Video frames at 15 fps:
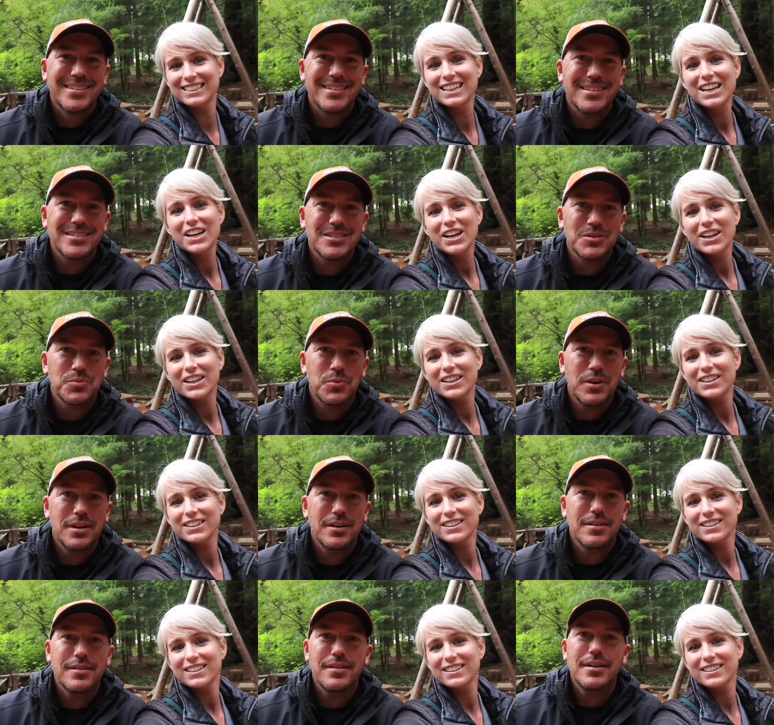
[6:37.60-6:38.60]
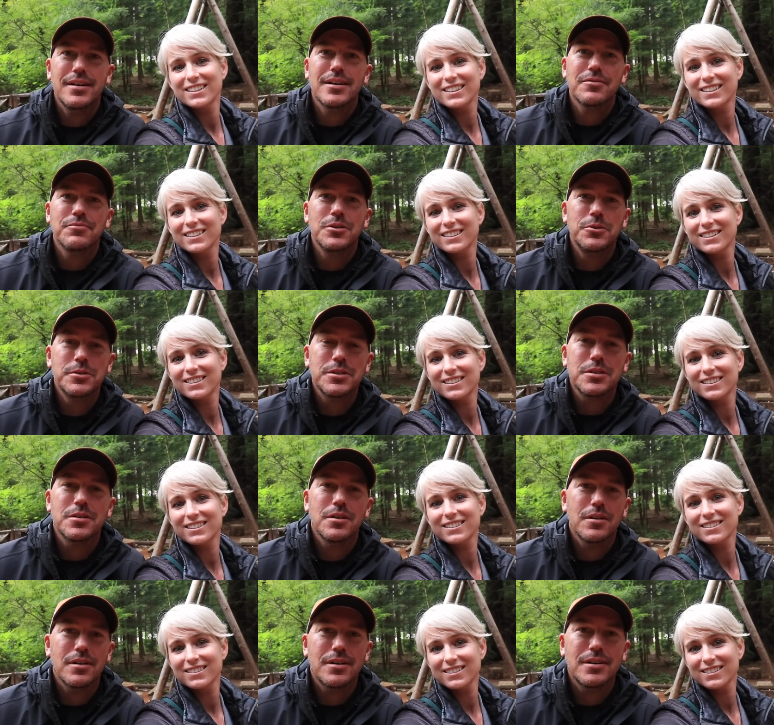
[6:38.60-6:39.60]
Speaker 1: this is where uh, Lewis and
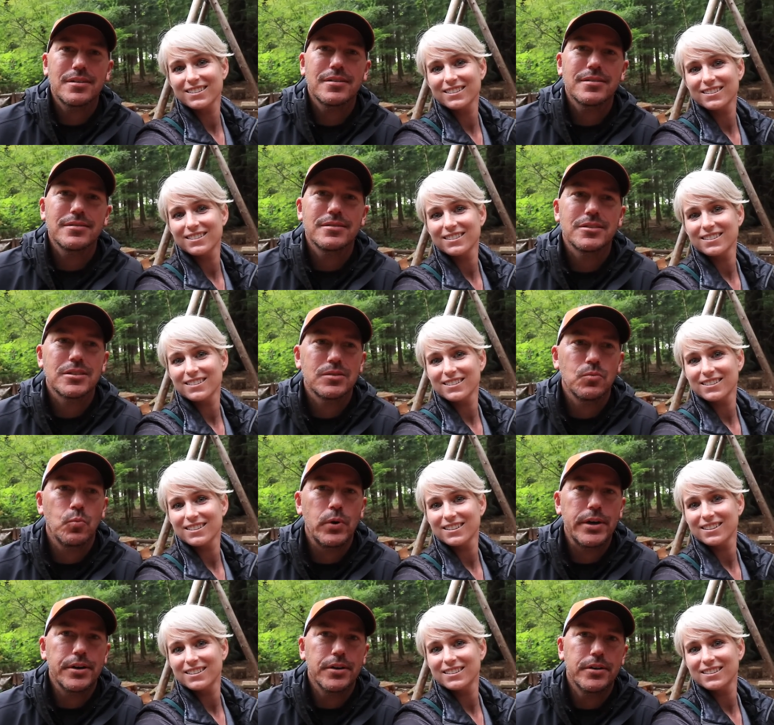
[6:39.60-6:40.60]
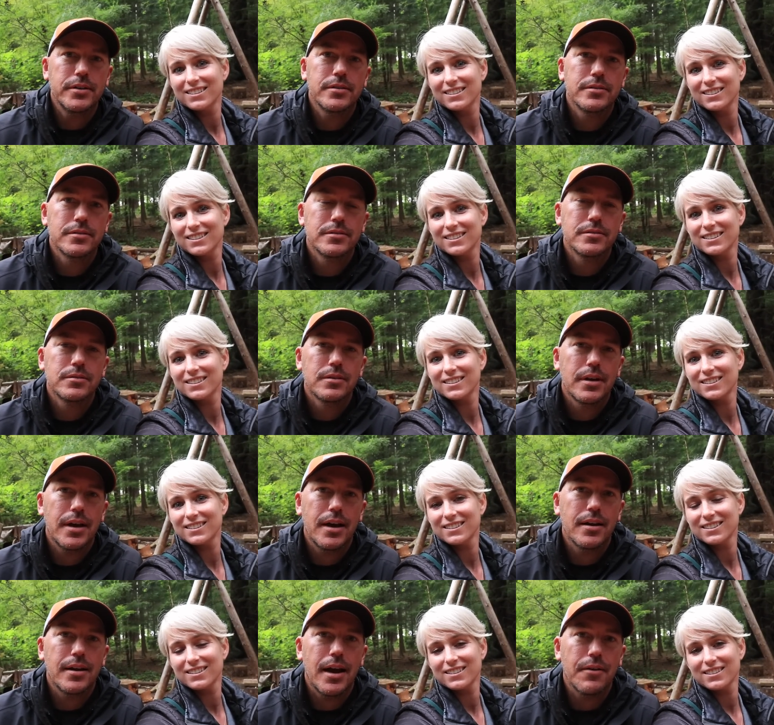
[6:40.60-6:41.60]
Clark wintered
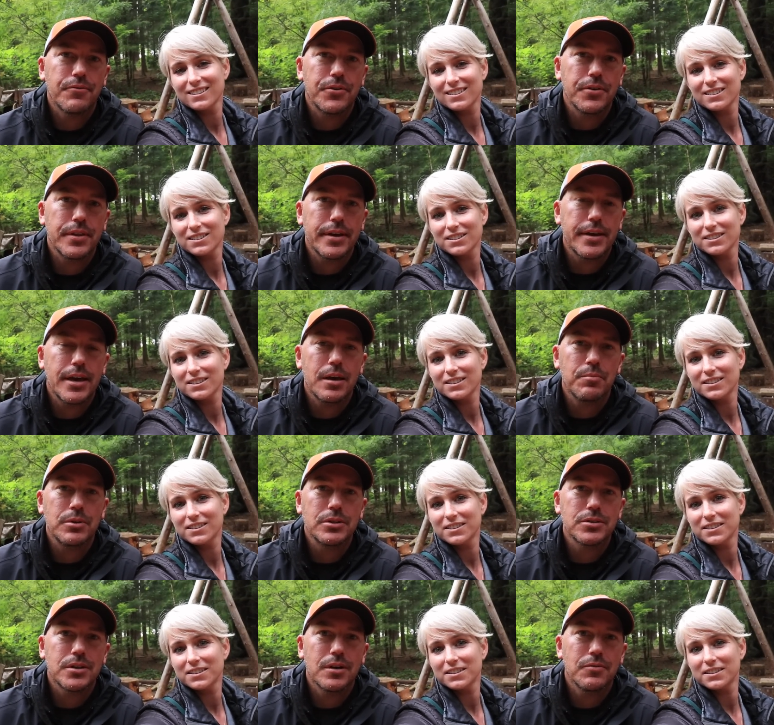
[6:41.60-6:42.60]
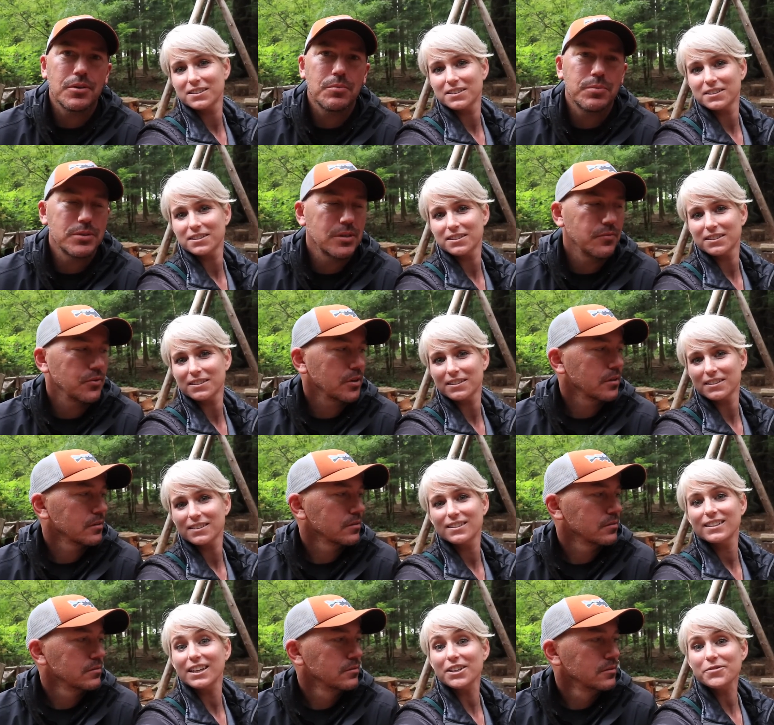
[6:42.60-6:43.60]
after they came and discovered the Pacific.
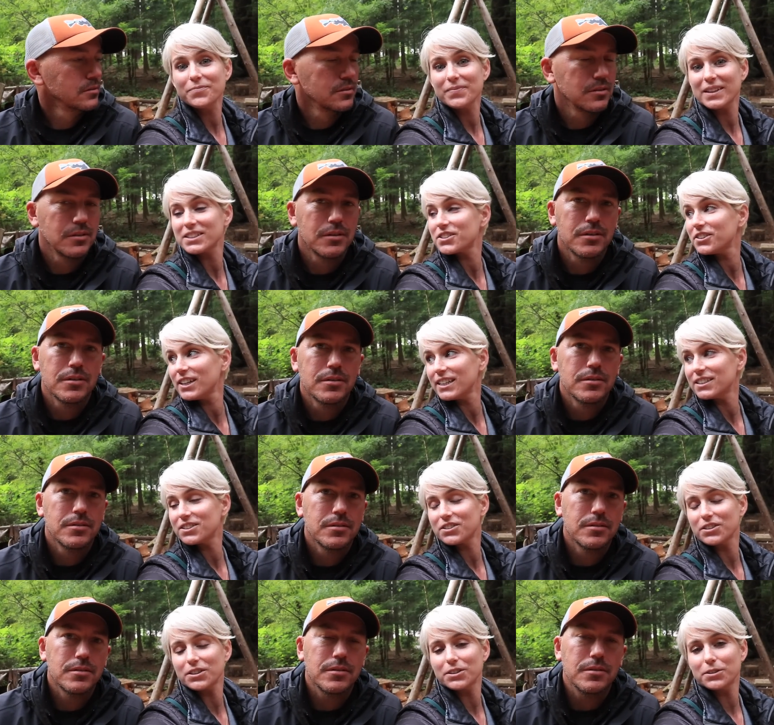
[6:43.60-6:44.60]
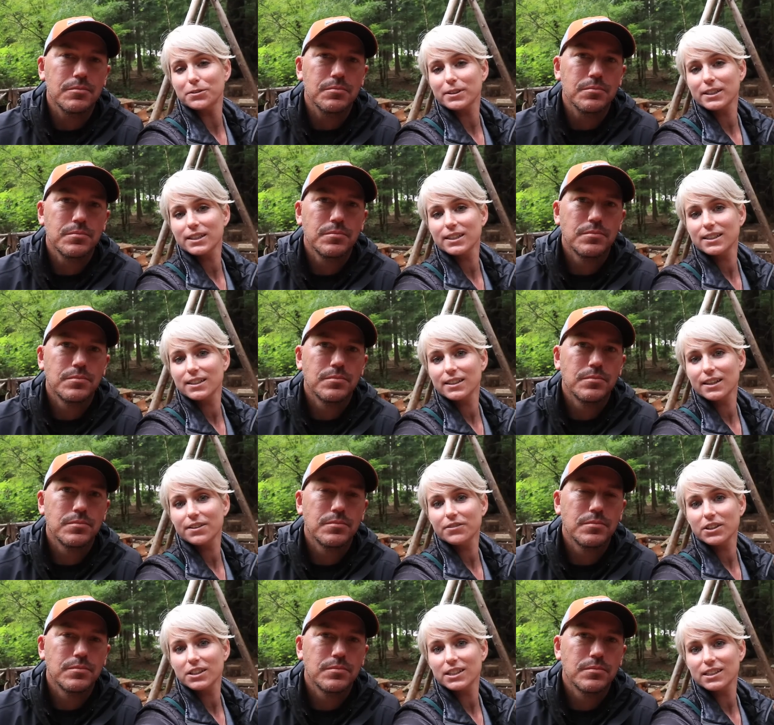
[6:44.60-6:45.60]
Speaker 2: Yep, that's right. So we're going to
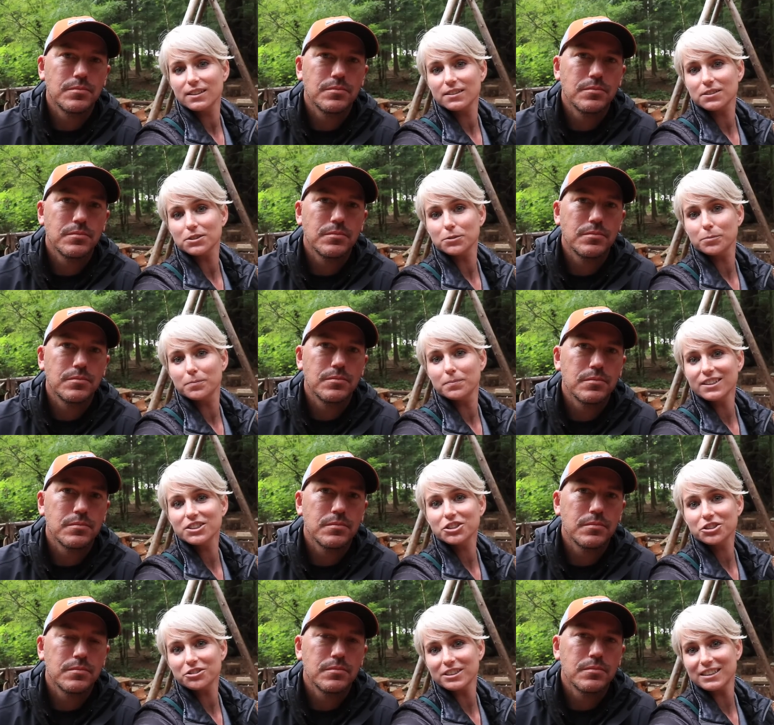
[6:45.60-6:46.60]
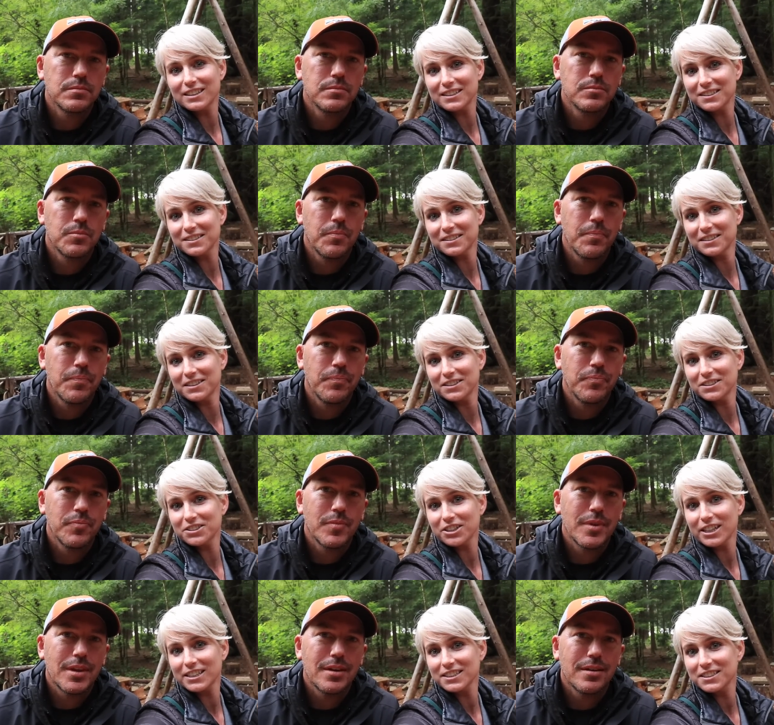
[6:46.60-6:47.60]
give you a little history lesson here.
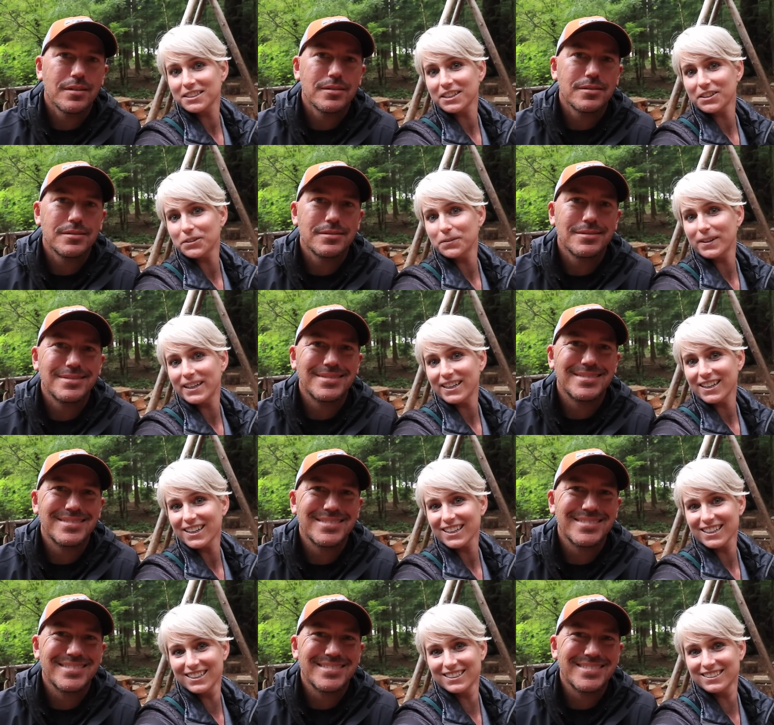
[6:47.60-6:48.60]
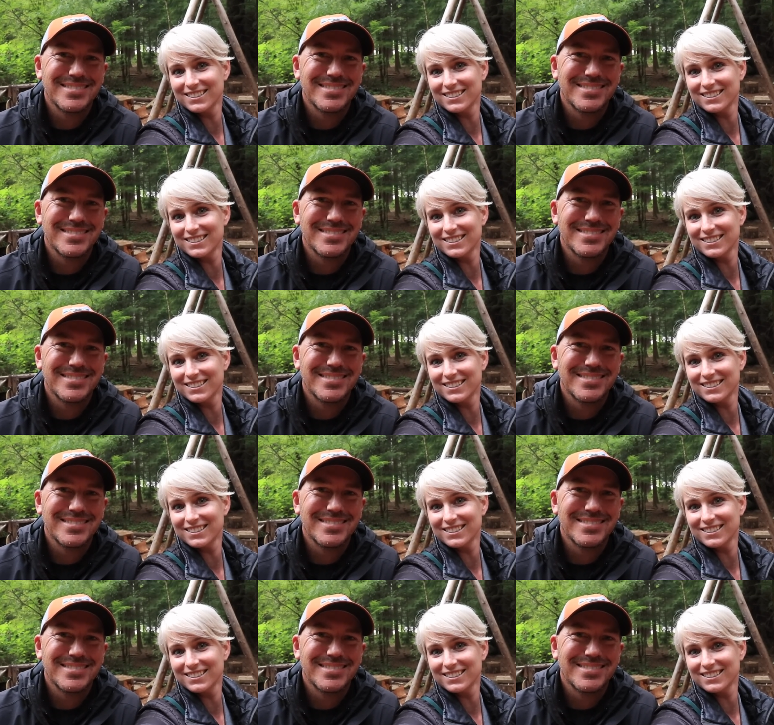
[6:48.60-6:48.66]
Try to stay awake.